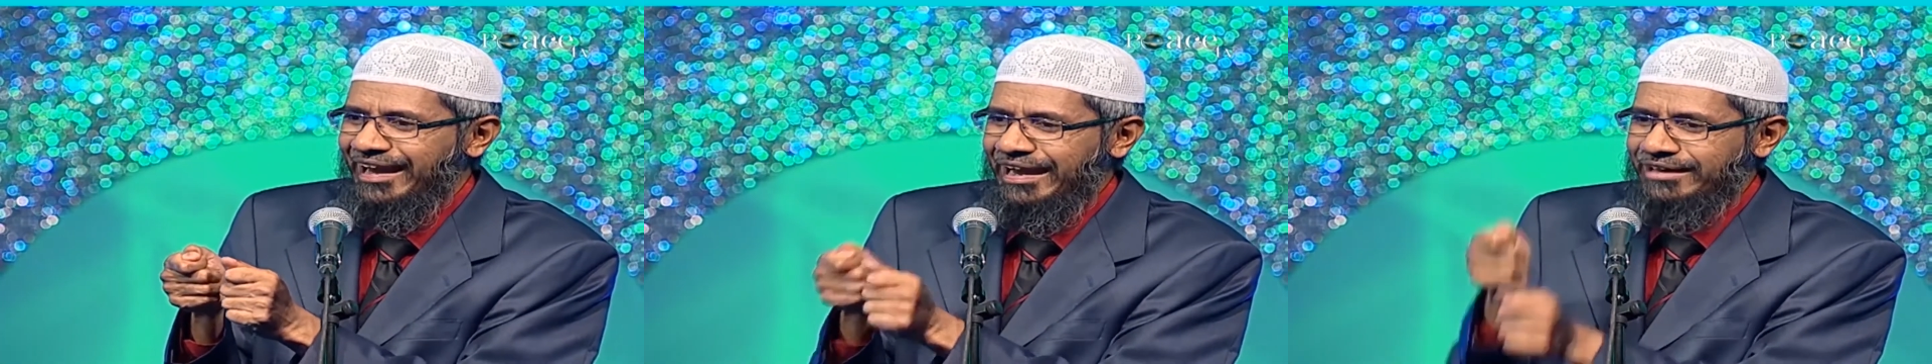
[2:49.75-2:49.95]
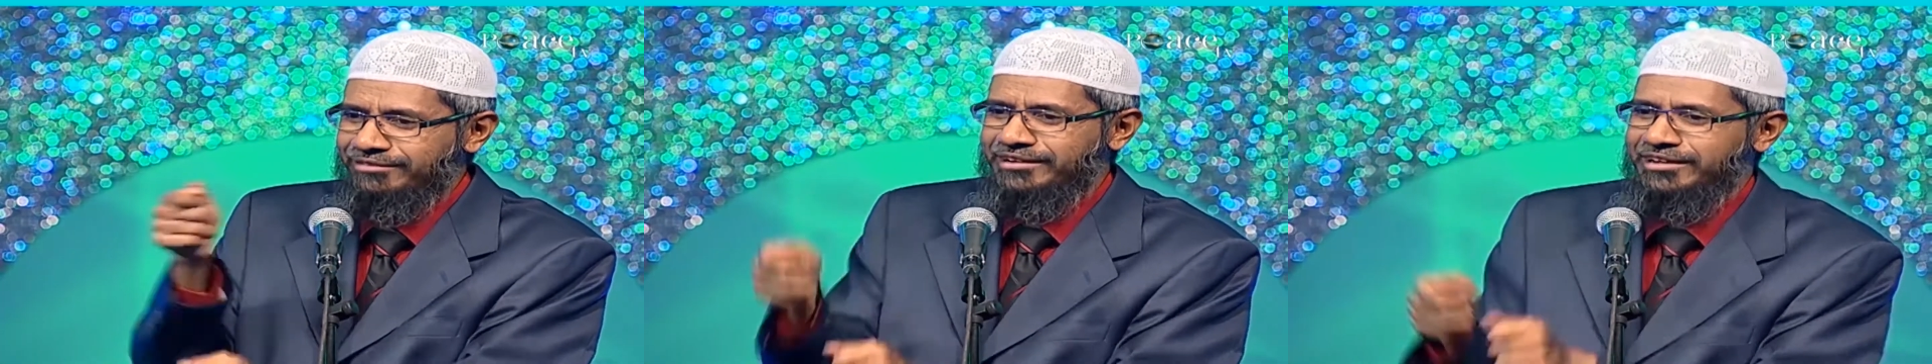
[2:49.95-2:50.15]

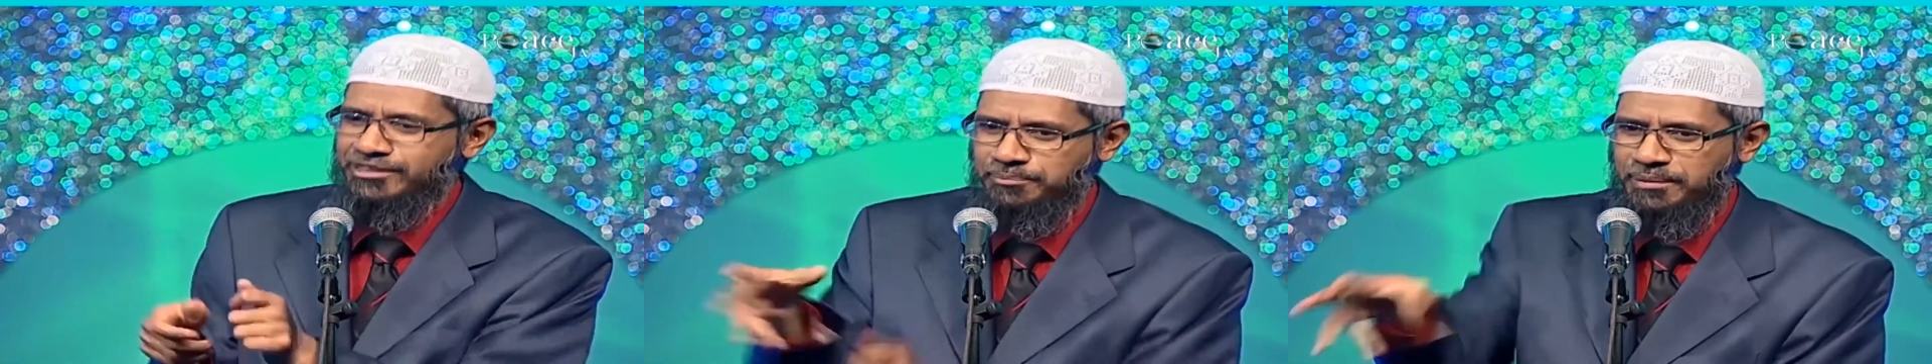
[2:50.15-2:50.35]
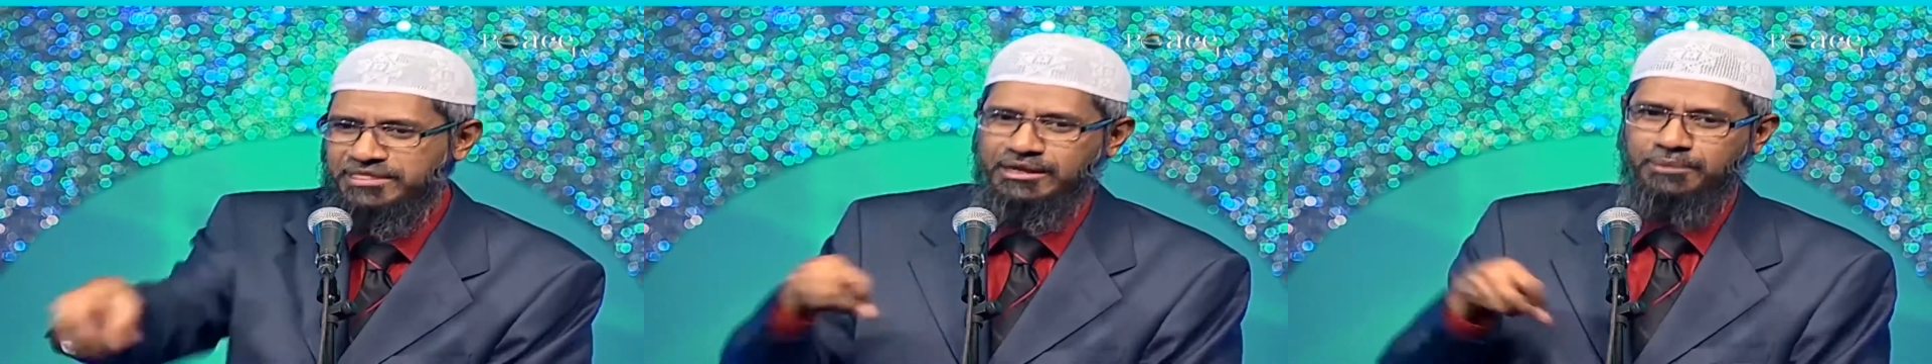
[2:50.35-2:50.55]

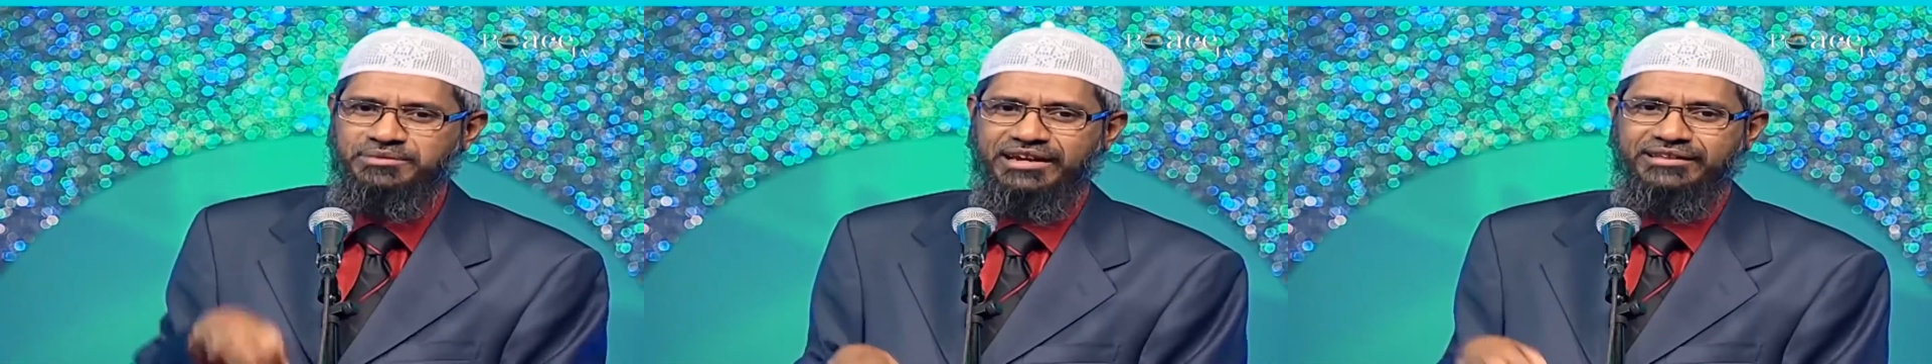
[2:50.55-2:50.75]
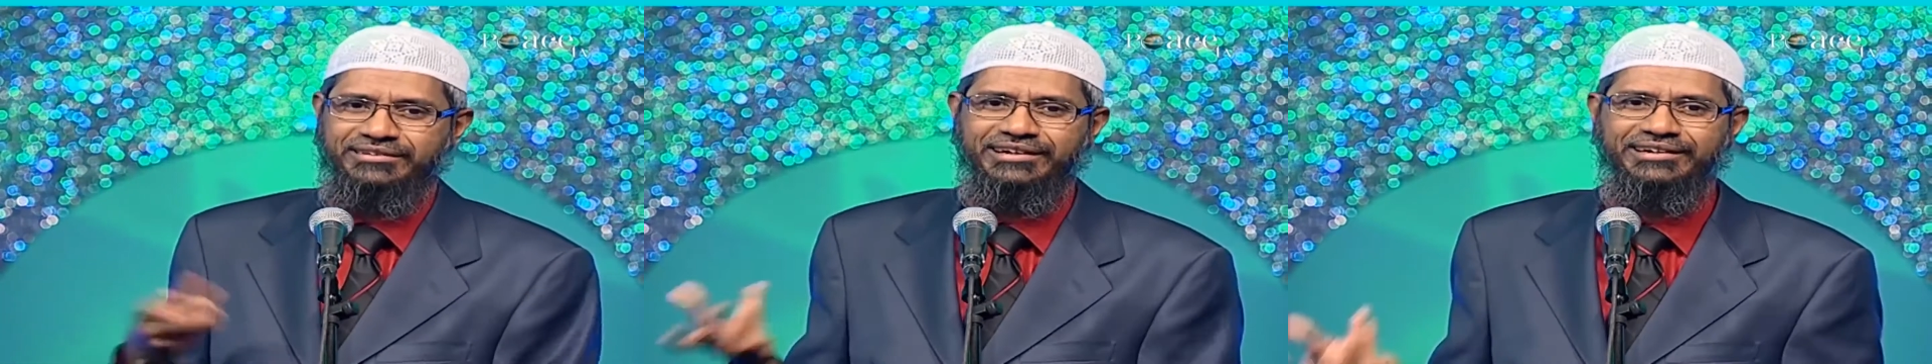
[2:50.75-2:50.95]
excretes, he picks
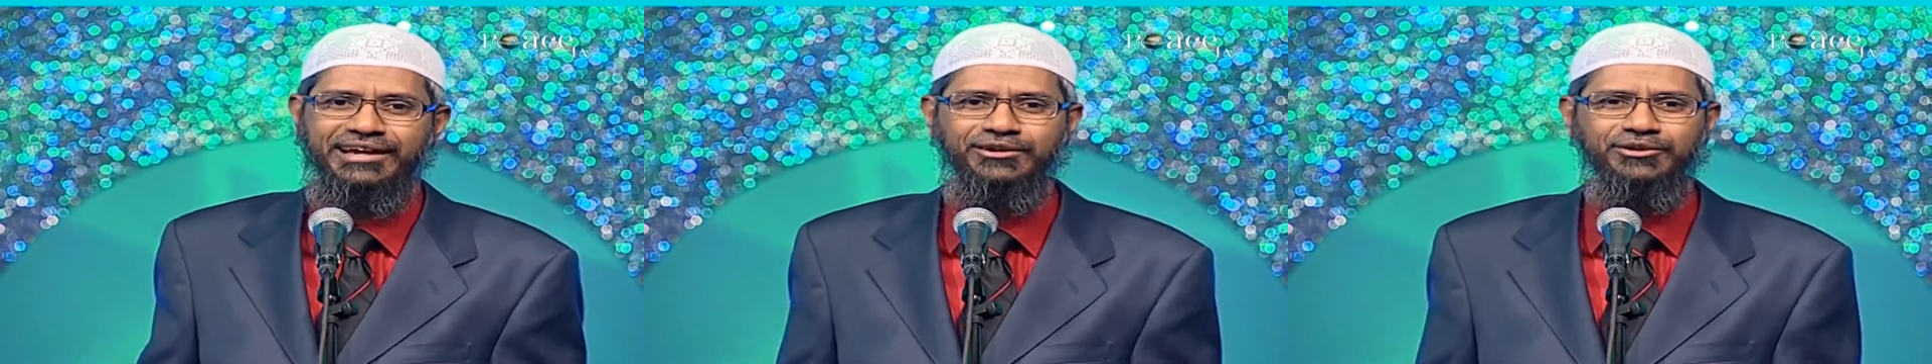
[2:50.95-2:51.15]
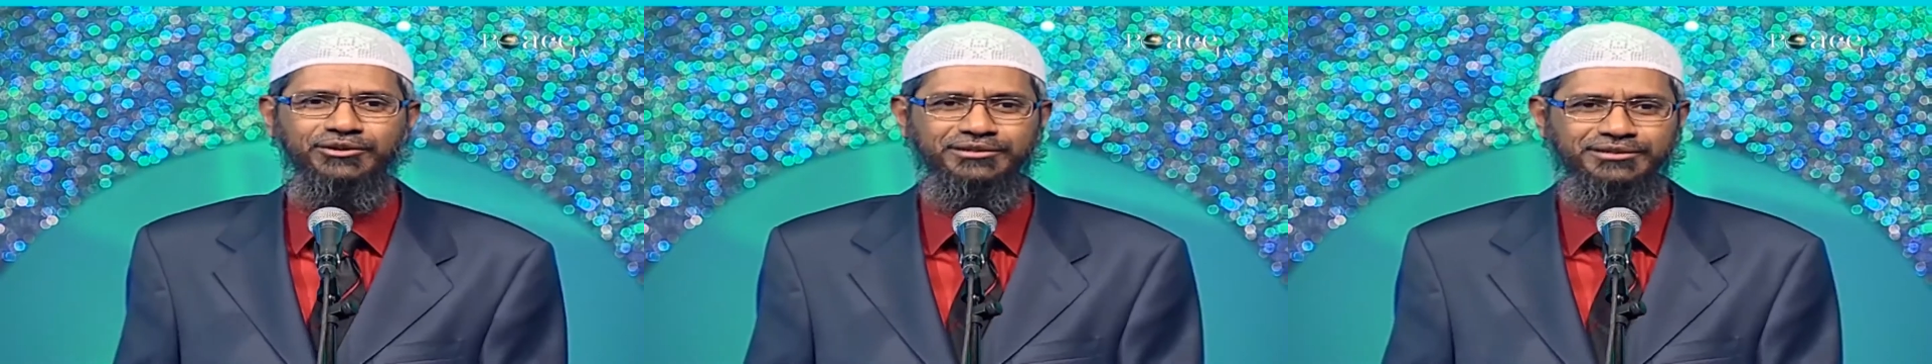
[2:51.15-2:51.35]
up the
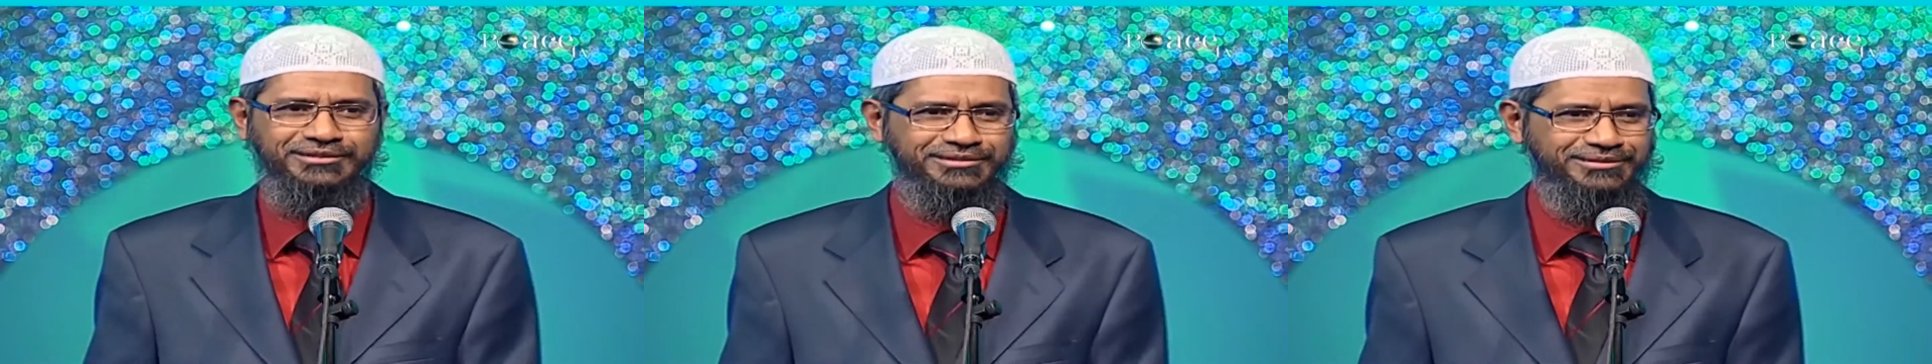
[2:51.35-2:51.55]
excreta? No.